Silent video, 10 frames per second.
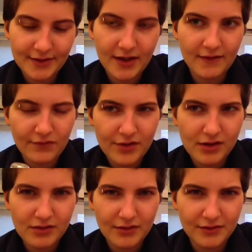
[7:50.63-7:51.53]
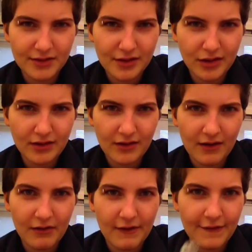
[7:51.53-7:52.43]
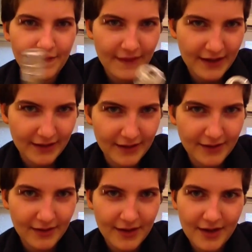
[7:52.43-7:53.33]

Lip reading: I've also noticed, I think,